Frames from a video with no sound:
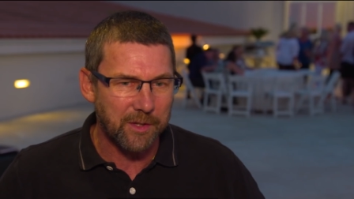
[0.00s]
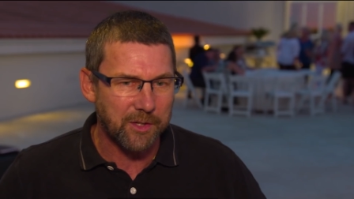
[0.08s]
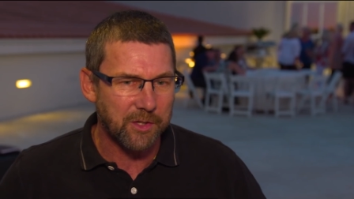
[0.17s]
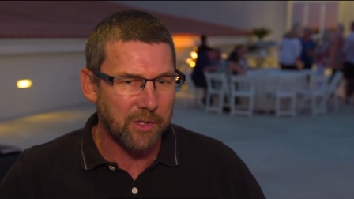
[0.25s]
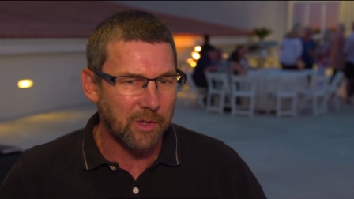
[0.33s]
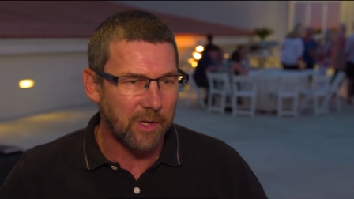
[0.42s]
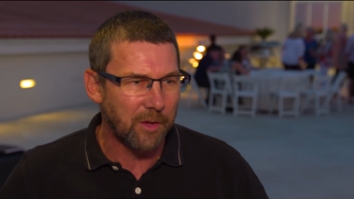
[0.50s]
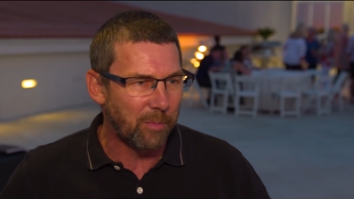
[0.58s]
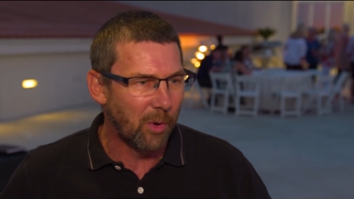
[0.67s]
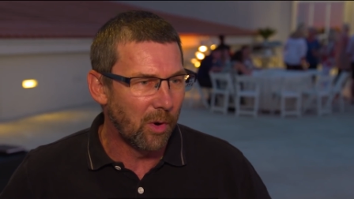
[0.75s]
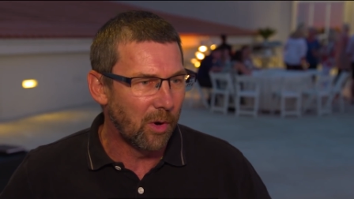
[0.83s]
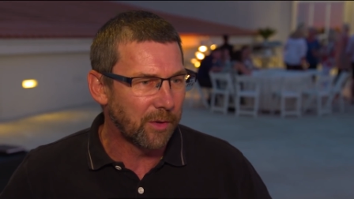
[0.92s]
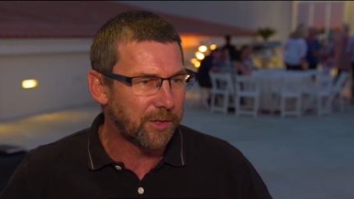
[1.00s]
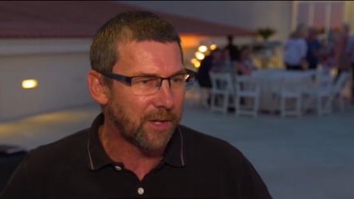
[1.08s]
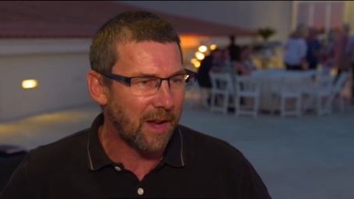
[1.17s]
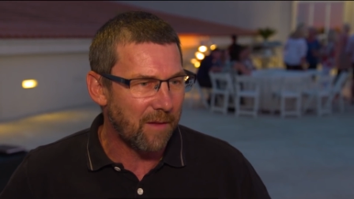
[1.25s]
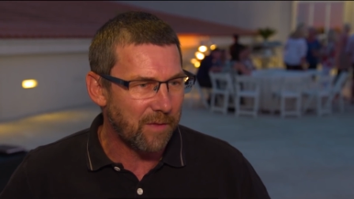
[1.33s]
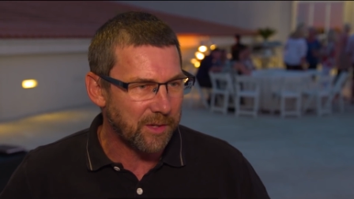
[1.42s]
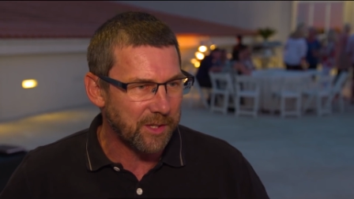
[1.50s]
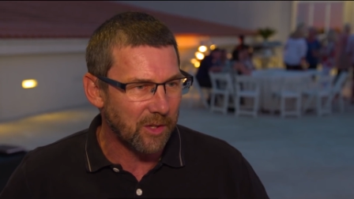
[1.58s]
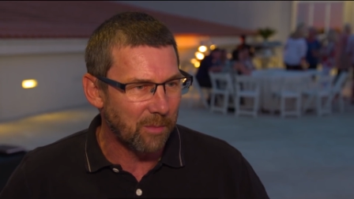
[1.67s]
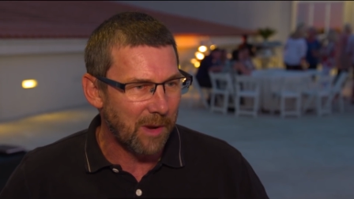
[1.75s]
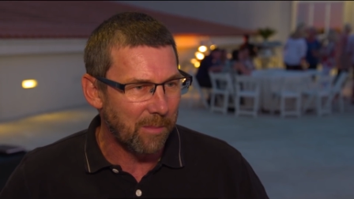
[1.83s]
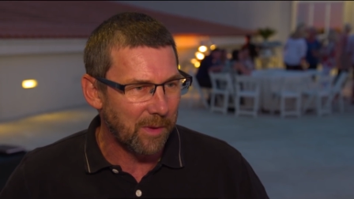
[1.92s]
to Julie, the board, to every
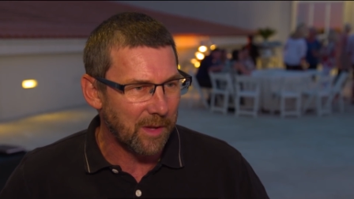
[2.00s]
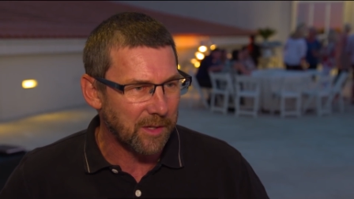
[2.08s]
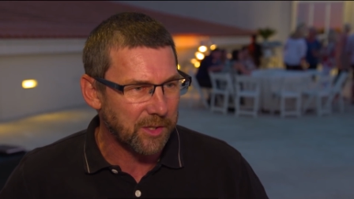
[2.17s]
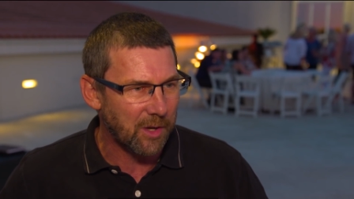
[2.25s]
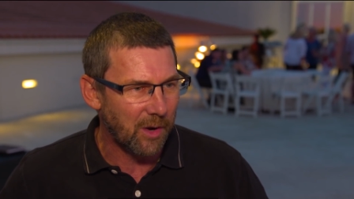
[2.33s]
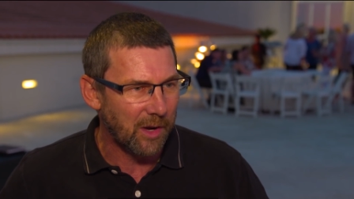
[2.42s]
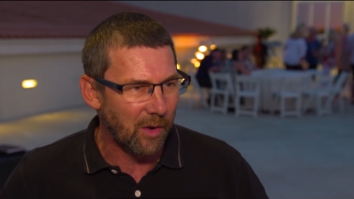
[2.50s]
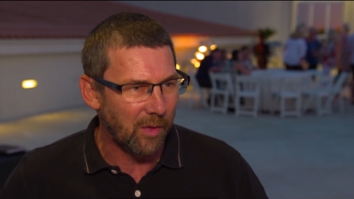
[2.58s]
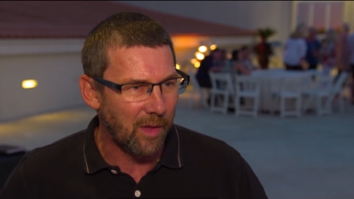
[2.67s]
single member that's going on